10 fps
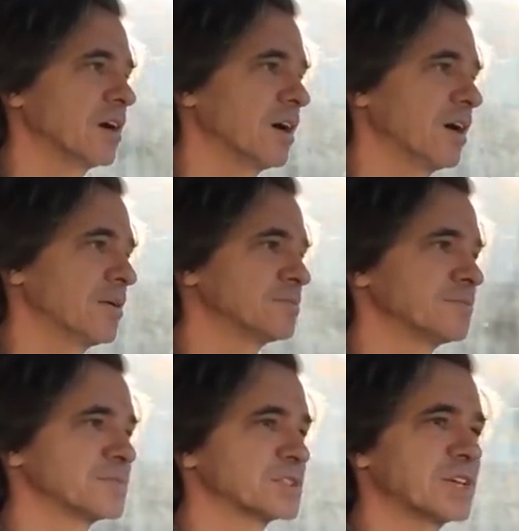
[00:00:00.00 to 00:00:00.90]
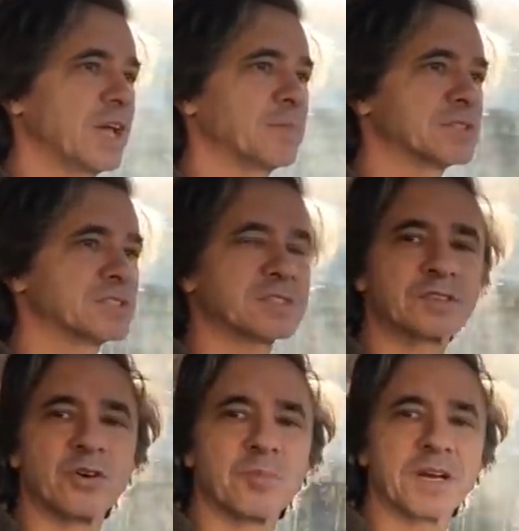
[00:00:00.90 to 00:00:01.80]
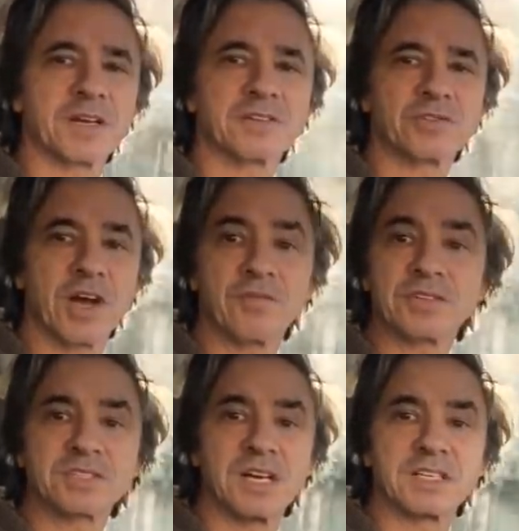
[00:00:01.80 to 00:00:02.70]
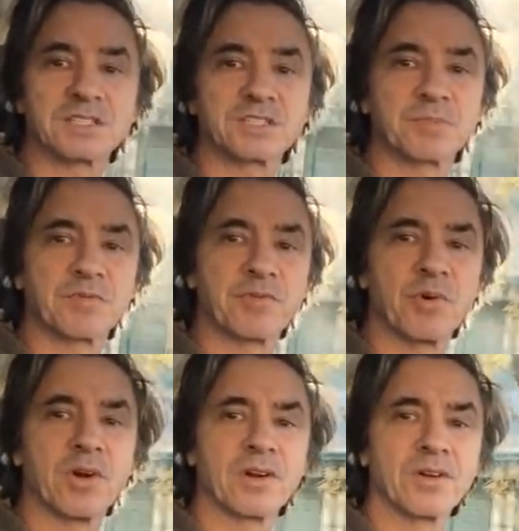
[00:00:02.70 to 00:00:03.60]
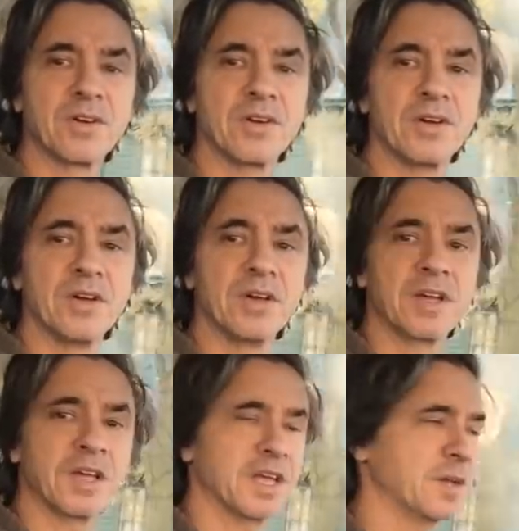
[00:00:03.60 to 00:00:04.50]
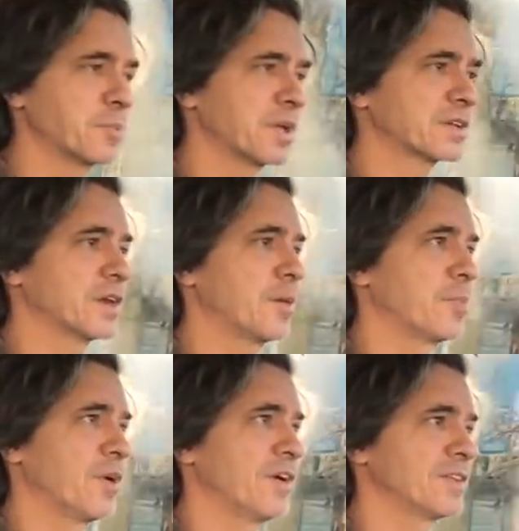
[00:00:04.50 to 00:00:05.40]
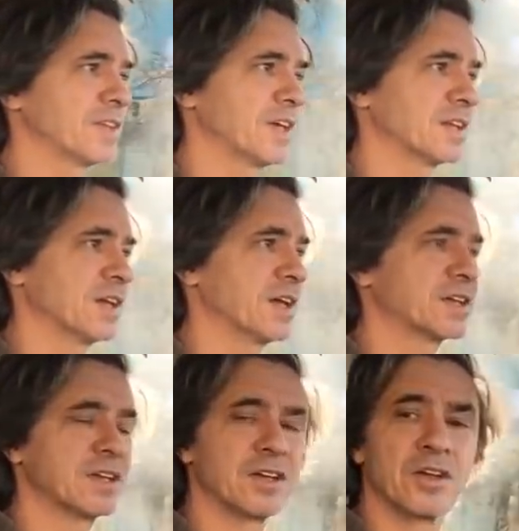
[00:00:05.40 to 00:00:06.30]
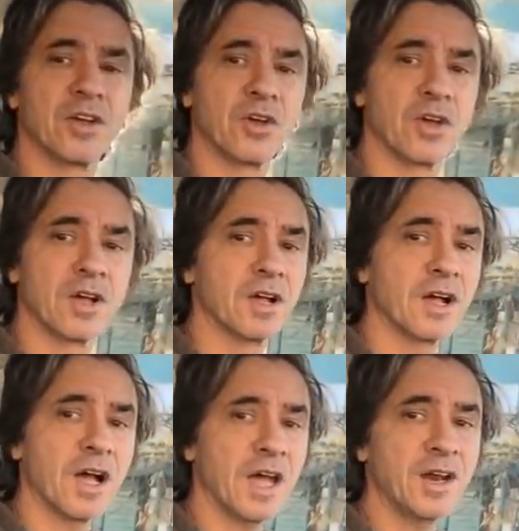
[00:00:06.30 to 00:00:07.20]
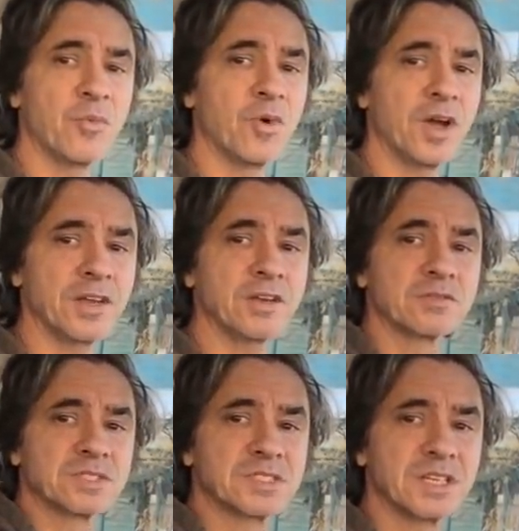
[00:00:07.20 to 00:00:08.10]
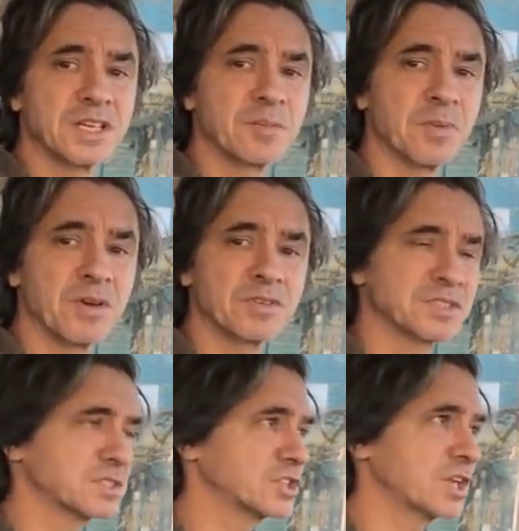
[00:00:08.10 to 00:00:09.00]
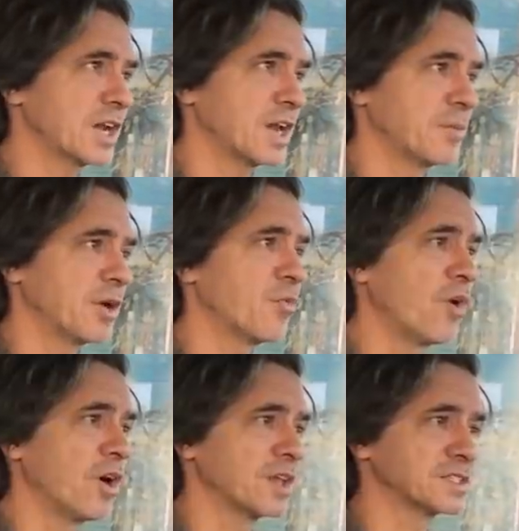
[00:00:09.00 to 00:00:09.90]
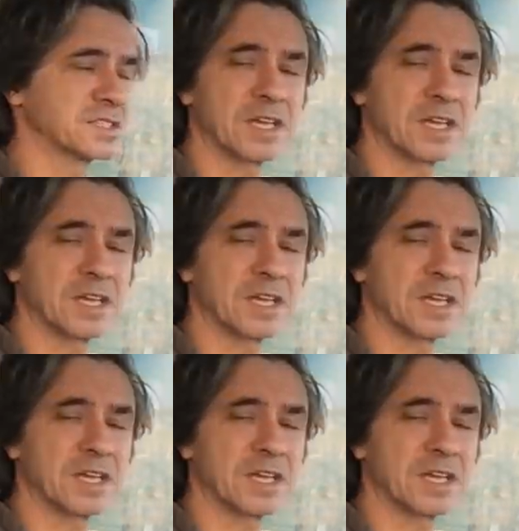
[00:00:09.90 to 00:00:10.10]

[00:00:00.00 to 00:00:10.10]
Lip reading: Sam has stolen my driver's license before, and he picked up on that, like, I don't want you stealing shit out of my wallet,